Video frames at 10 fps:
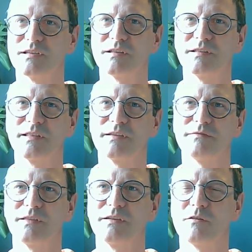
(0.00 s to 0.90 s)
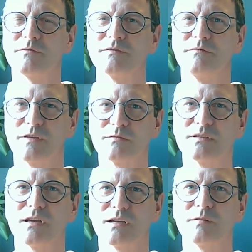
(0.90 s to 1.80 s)
think that there often feels
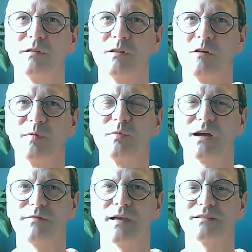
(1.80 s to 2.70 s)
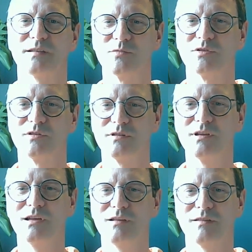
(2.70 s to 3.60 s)
like a lot of people have that assumption
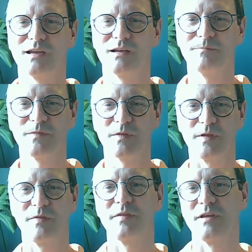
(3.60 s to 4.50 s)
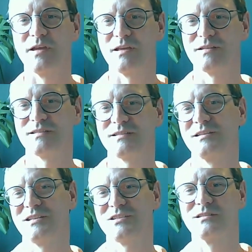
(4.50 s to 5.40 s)
that the
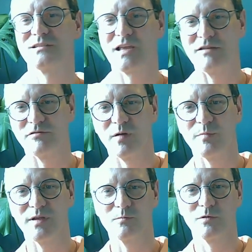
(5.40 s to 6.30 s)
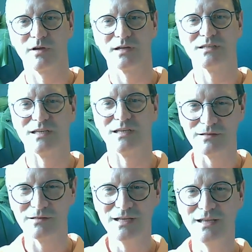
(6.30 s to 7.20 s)
conditions they grew up in were
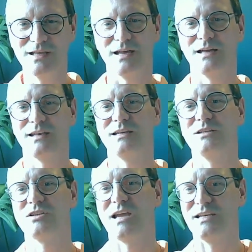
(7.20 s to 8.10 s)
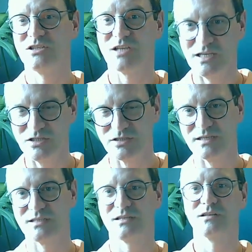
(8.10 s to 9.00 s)
ideal, and any
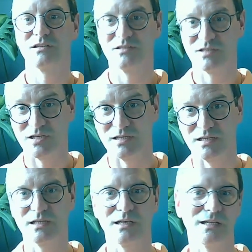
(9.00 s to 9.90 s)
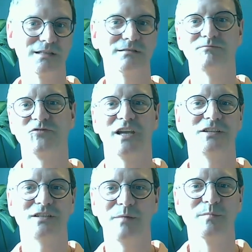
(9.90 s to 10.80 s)
changes are concerning, and
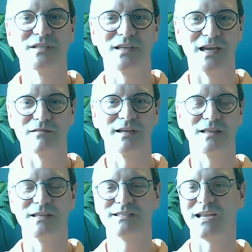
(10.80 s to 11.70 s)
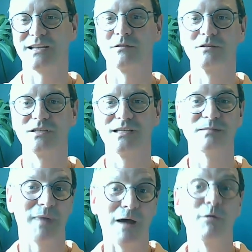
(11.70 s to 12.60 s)
change can be scary, and this technology is
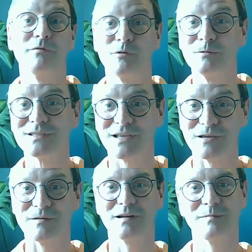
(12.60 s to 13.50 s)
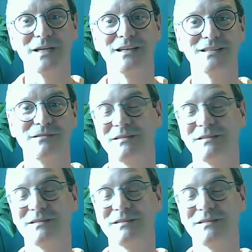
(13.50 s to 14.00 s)
powerful. So, I mean, I don't